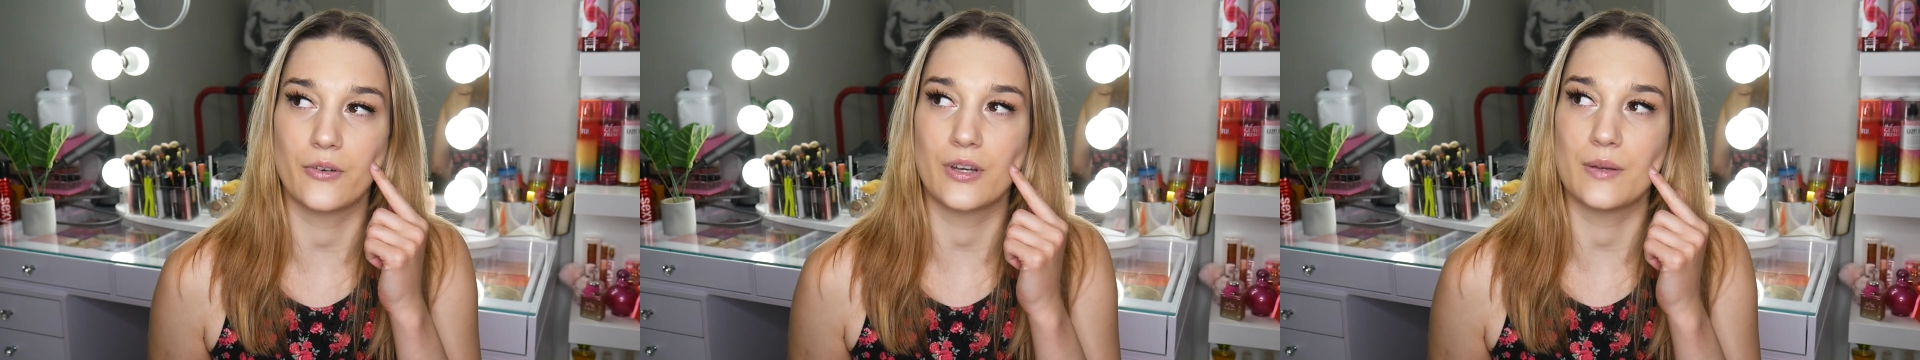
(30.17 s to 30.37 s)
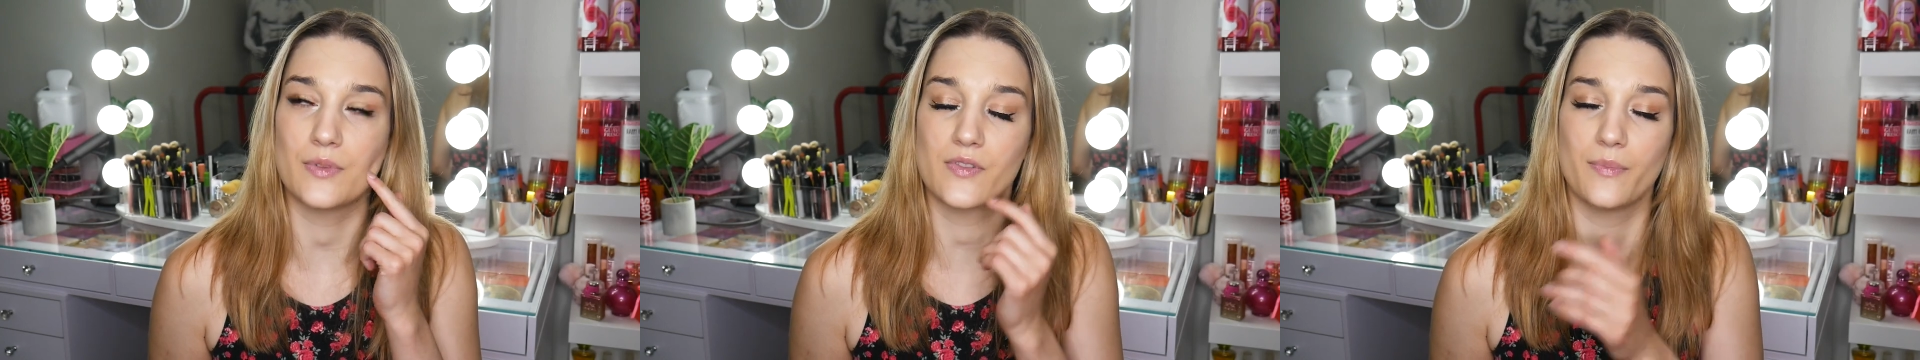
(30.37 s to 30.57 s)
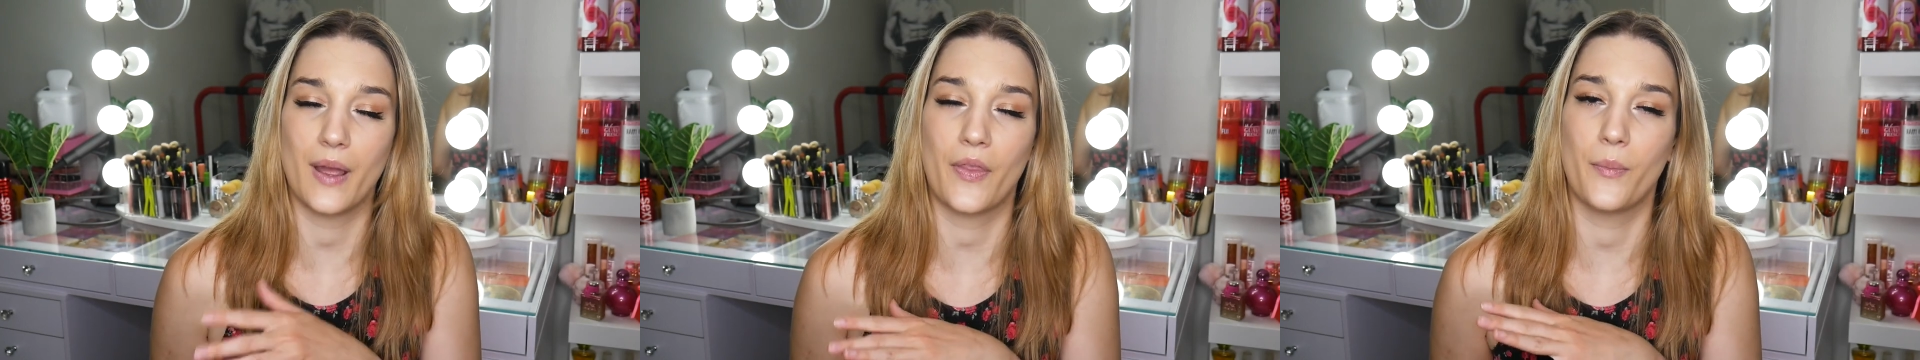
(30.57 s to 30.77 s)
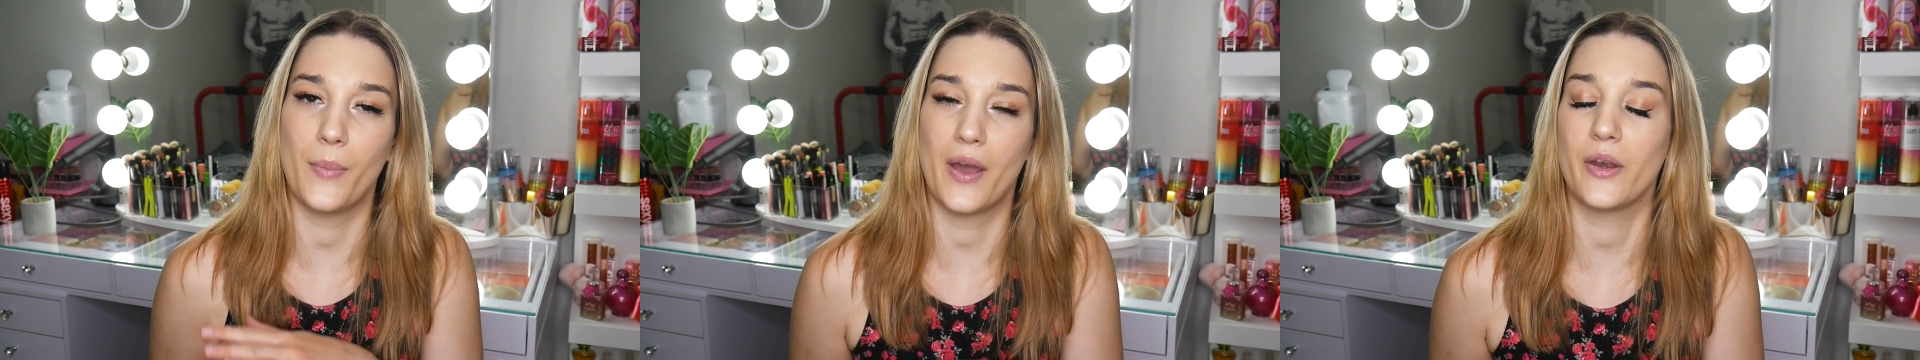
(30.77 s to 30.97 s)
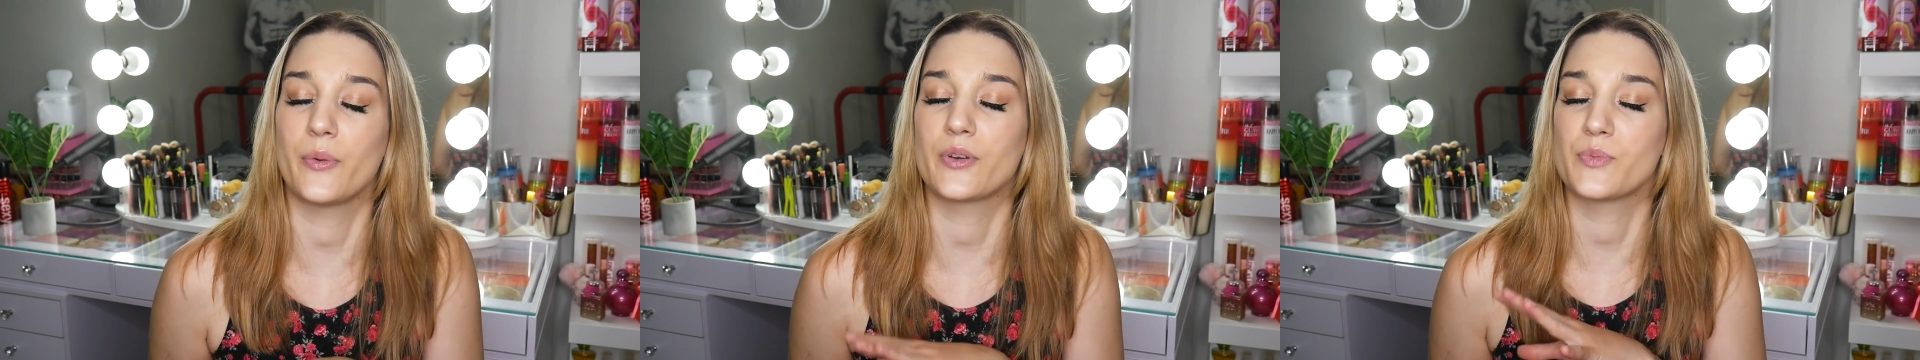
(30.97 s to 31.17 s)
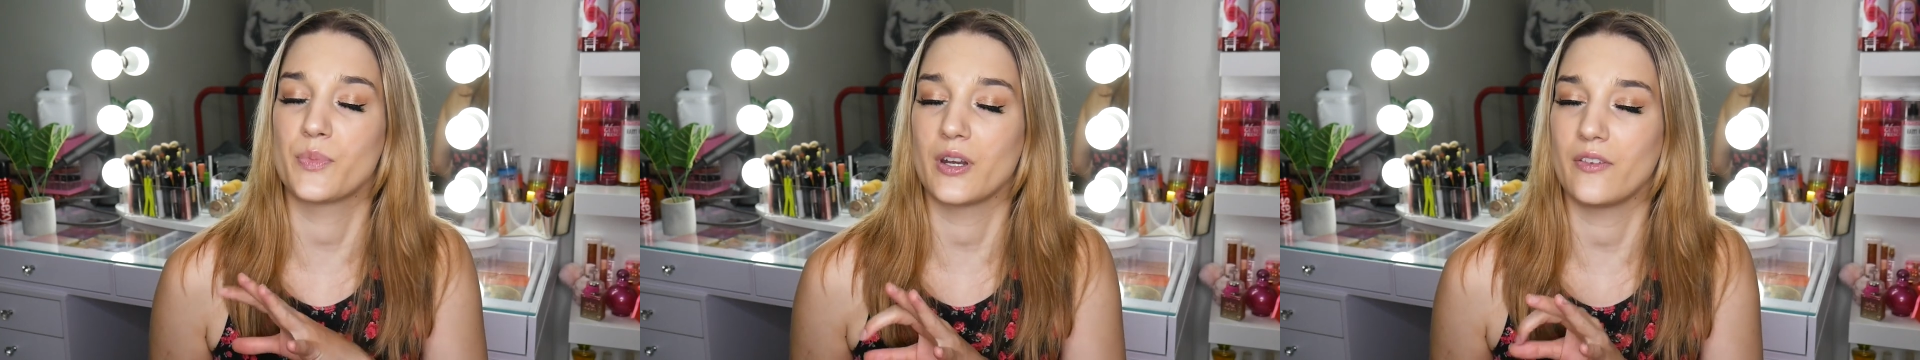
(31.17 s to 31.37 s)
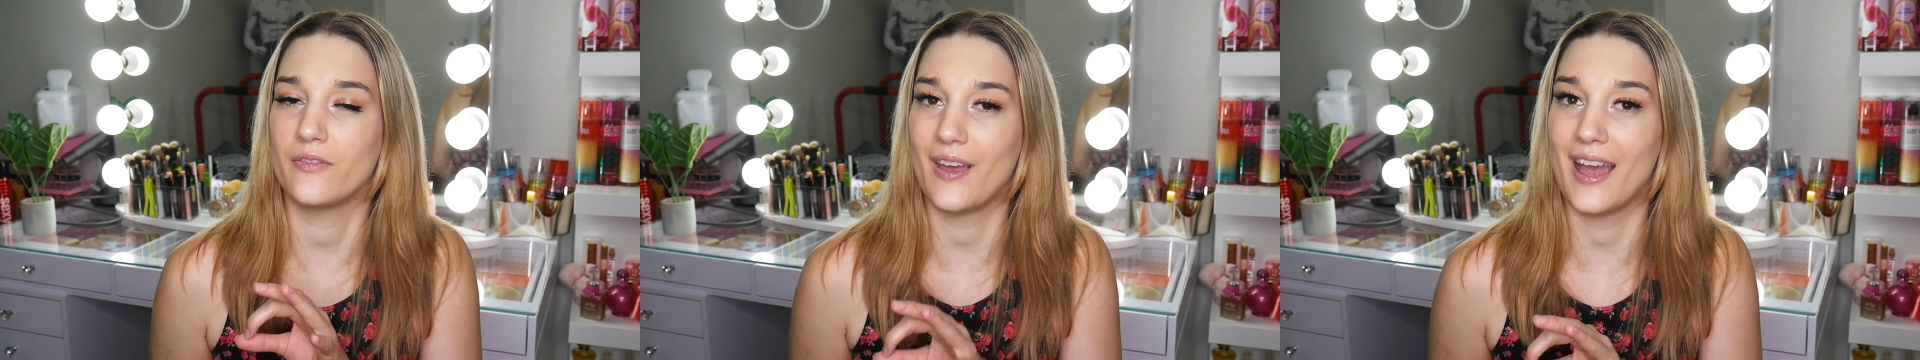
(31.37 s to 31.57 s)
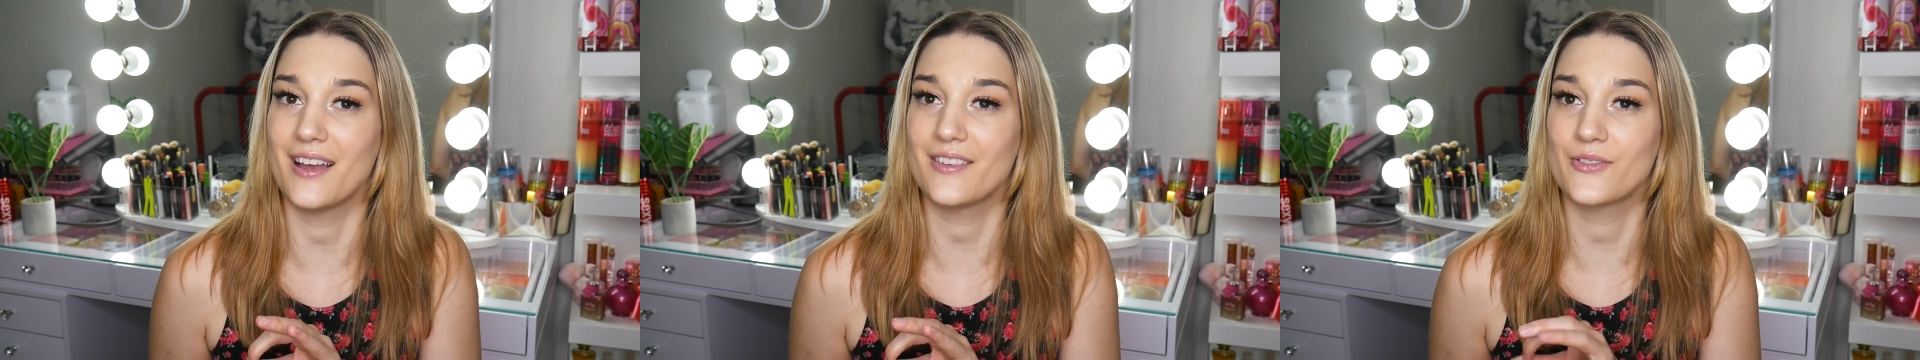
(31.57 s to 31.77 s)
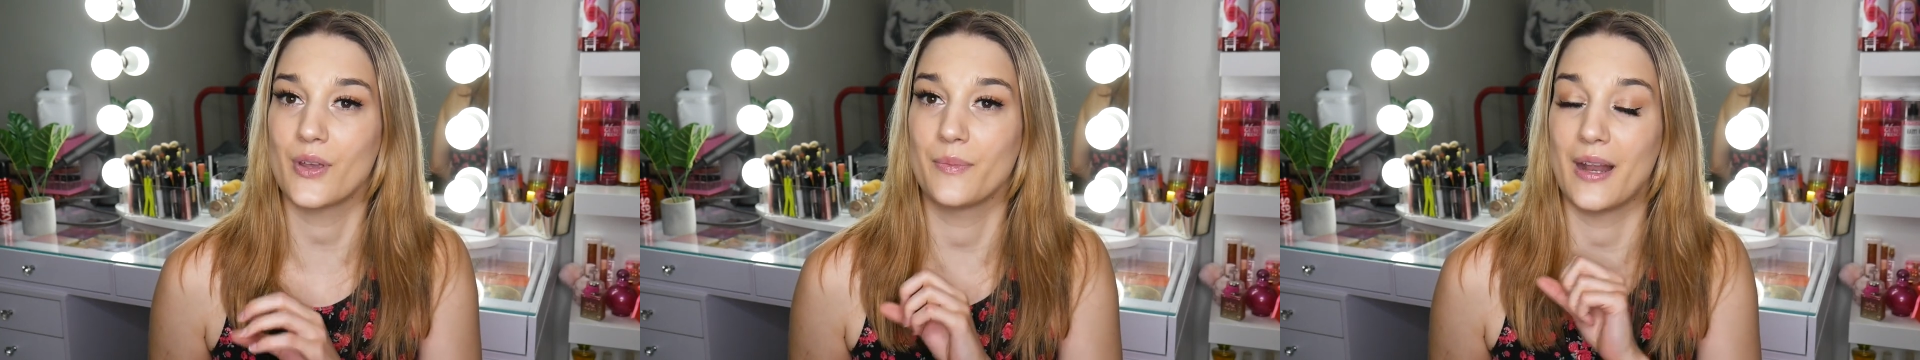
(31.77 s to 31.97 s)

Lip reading: creams from Bath & Body Works pretty fast,